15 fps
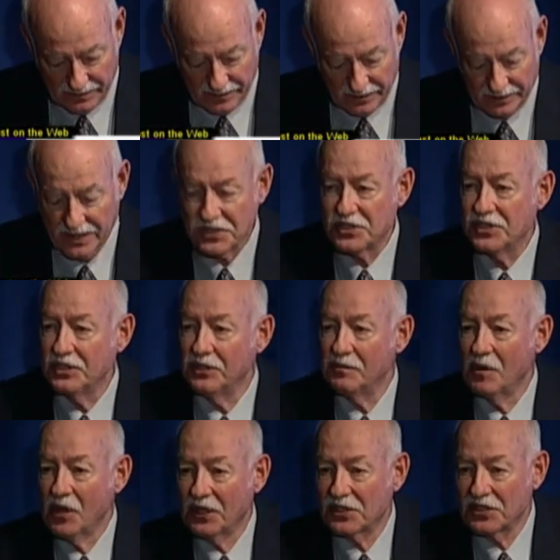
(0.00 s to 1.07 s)
This year
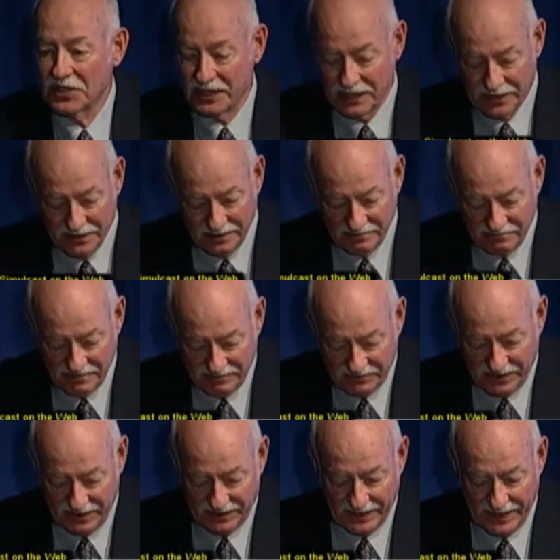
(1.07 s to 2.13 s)
marks the
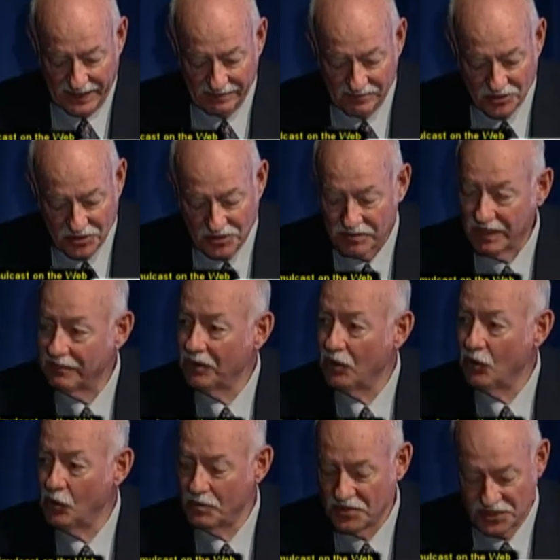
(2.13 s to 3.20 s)
150th anniversary of the
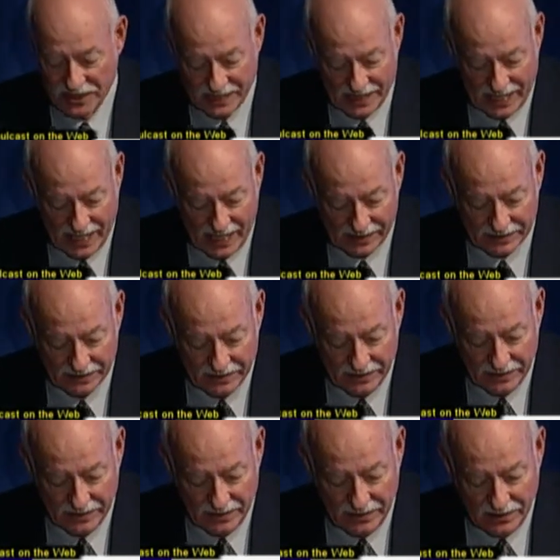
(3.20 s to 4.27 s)
Homestead Act,
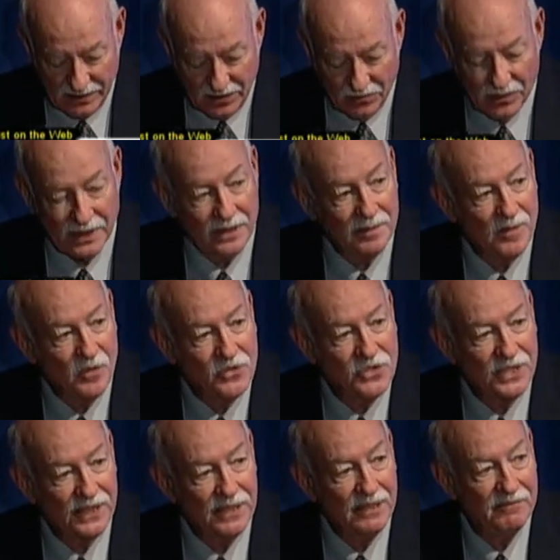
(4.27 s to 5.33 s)
one of the most
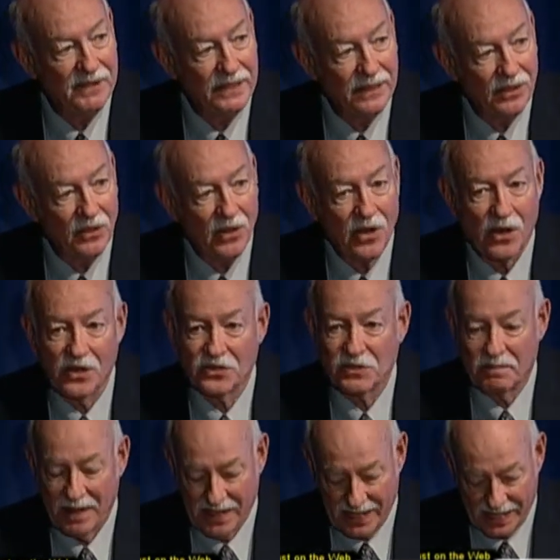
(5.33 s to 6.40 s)
significant laws
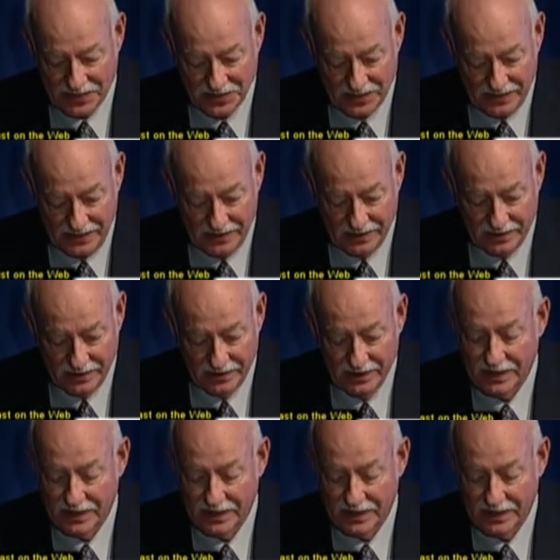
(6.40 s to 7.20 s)
passed in the